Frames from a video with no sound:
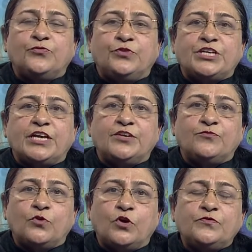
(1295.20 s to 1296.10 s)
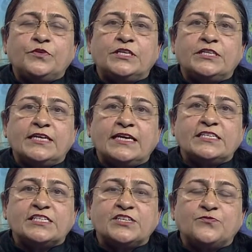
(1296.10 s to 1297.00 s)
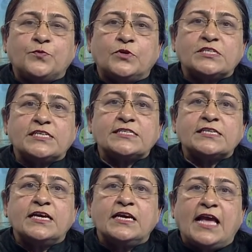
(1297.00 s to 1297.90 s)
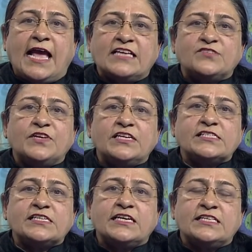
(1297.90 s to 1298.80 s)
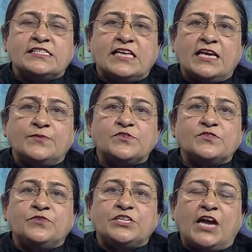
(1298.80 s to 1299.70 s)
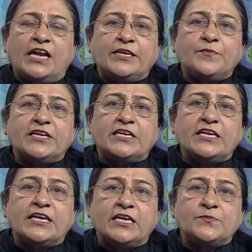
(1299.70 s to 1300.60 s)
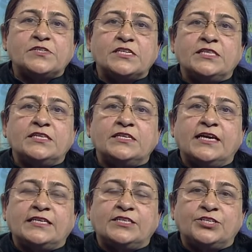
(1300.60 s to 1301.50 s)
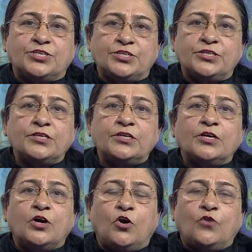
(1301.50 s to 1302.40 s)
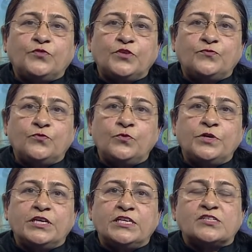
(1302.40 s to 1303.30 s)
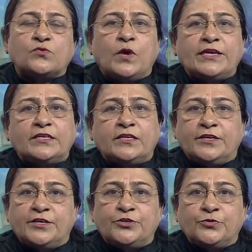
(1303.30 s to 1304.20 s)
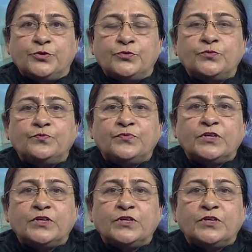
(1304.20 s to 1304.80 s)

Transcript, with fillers: which are involved in the digestive process as well as the enzymes which ultimately helps in the digestion of the food is quite clear to you.